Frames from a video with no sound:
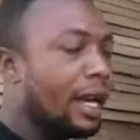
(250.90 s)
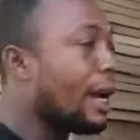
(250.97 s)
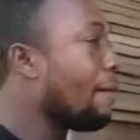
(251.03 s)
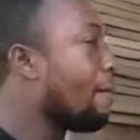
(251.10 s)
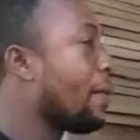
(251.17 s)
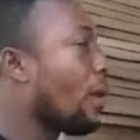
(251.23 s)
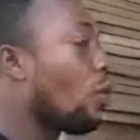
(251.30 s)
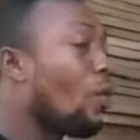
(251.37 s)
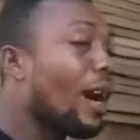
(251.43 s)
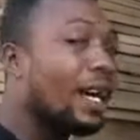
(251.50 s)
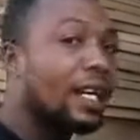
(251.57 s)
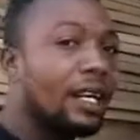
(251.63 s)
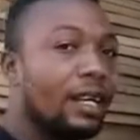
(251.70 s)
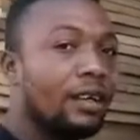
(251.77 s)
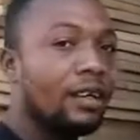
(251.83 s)
And per one,
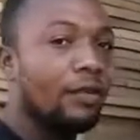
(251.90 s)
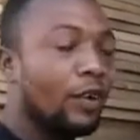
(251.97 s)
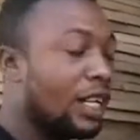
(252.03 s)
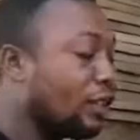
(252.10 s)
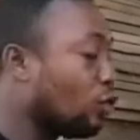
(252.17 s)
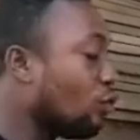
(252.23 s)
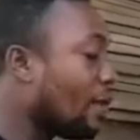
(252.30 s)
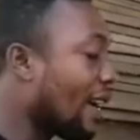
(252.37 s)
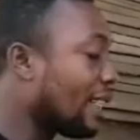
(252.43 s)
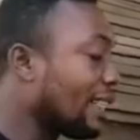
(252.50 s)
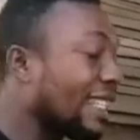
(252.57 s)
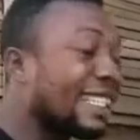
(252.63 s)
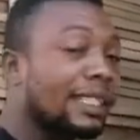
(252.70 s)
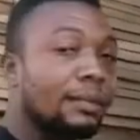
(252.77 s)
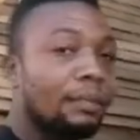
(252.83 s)
for the
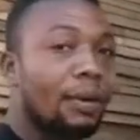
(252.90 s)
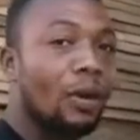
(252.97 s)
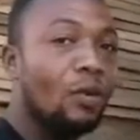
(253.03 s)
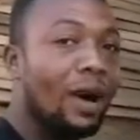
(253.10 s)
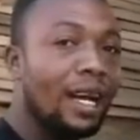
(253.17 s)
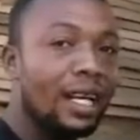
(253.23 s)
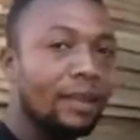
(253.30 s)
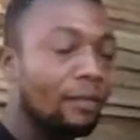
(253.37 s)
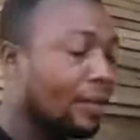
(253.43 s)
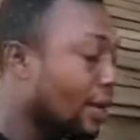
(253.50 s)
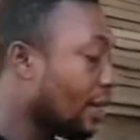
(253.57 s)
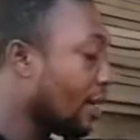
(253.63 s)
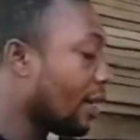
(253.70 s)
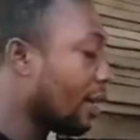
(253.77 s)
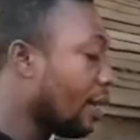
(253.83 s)
2x6, per one
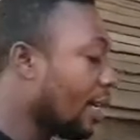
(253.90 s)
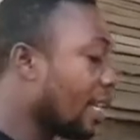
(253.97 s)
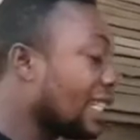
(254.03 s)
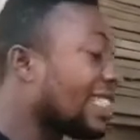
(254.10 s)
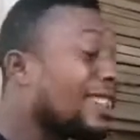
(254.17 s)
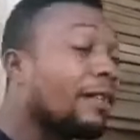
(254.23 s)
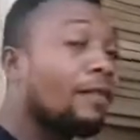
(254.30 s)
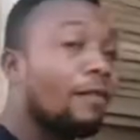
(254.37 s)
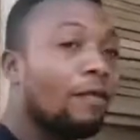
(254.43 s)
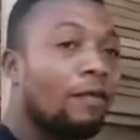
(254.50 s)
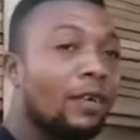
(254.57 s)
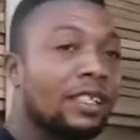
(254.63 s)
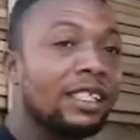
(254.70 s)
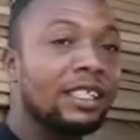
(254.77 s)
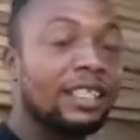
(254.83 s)
is
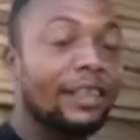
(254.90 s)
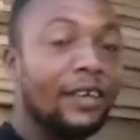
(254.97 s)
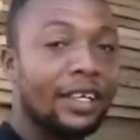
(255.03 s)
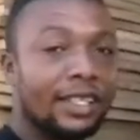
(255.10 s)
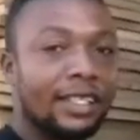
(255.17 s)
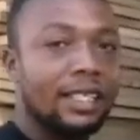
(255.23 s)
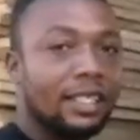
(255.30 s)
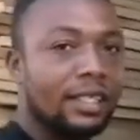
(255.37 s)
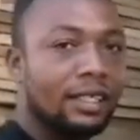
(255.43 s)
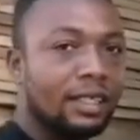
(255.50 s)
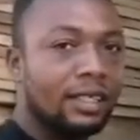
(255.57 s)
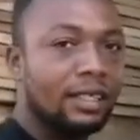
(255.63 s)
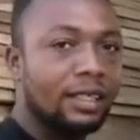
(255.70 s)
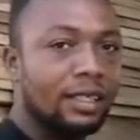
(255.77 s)
43 cedis.